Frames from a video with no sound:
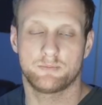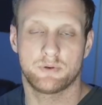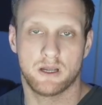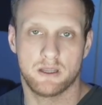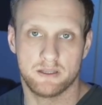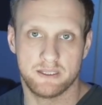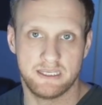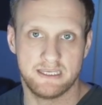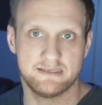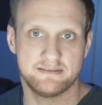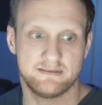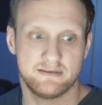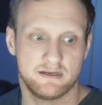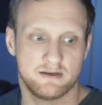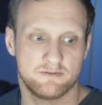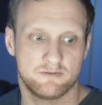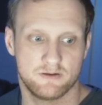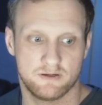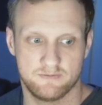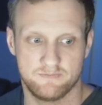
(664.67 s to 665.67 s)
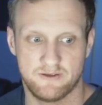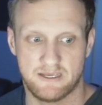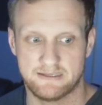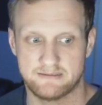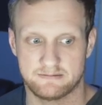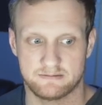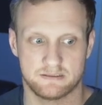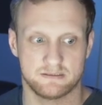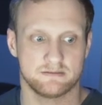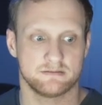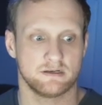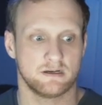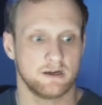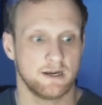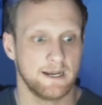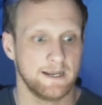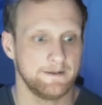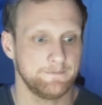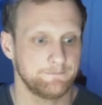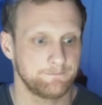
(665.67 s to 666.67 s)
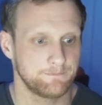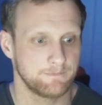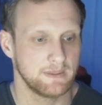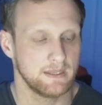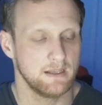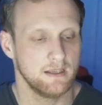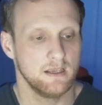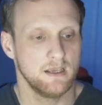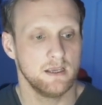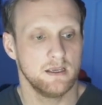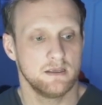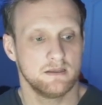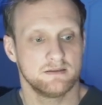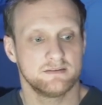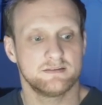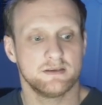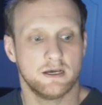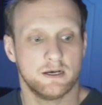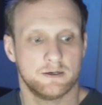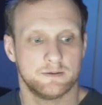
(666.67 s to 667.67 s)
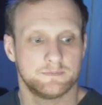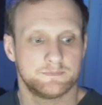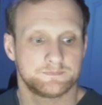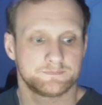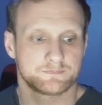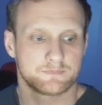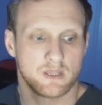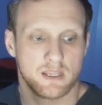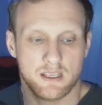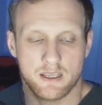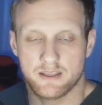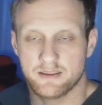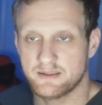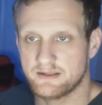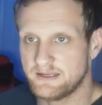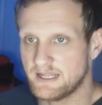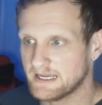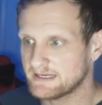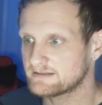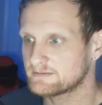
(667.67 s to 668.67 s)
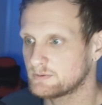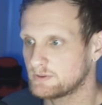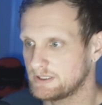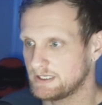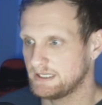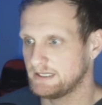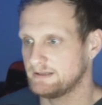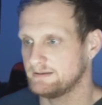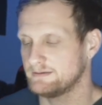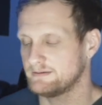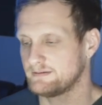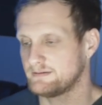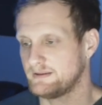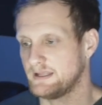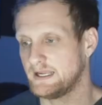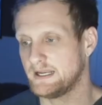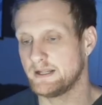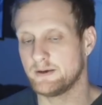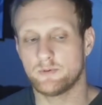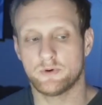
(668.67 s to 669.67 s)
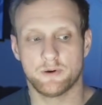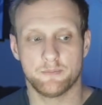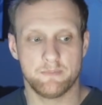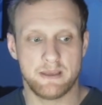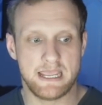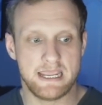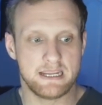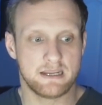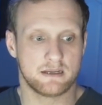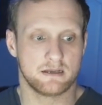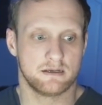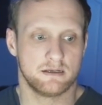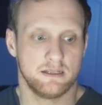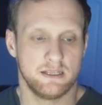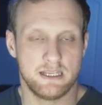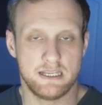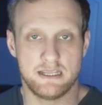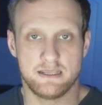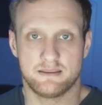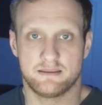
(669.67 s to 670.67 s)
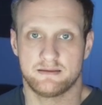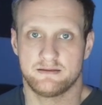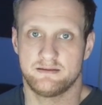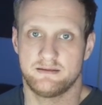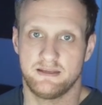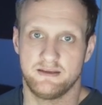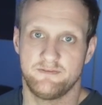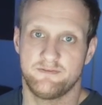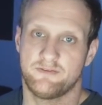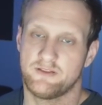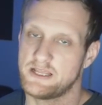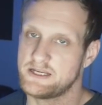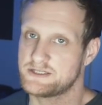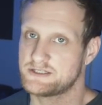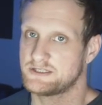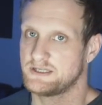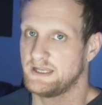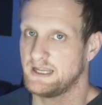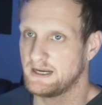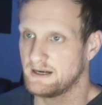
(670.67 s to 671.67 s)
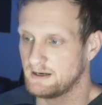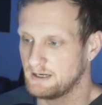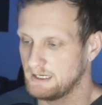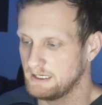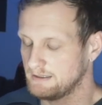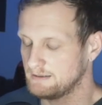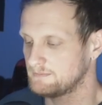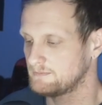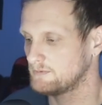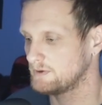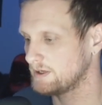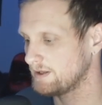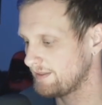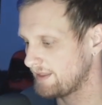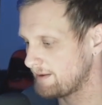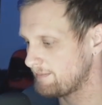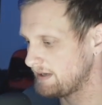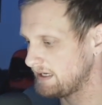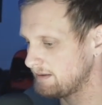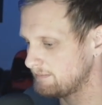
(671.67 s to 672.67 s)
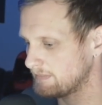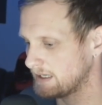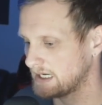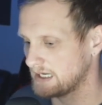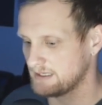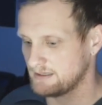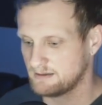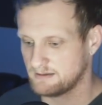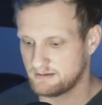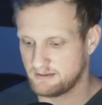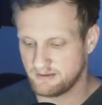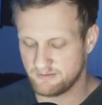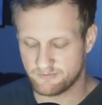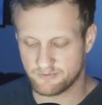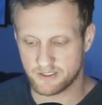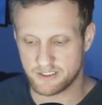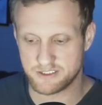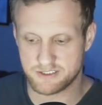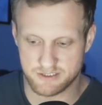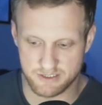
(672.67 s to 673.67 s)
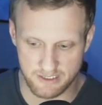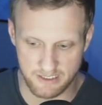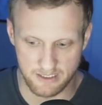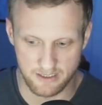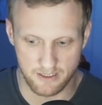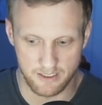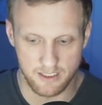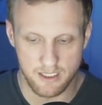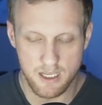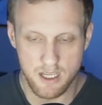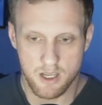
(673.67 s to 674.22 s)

probably easier for investors. All right. So the next one is that it will make ETH deflationary. What do they mean by deflationary?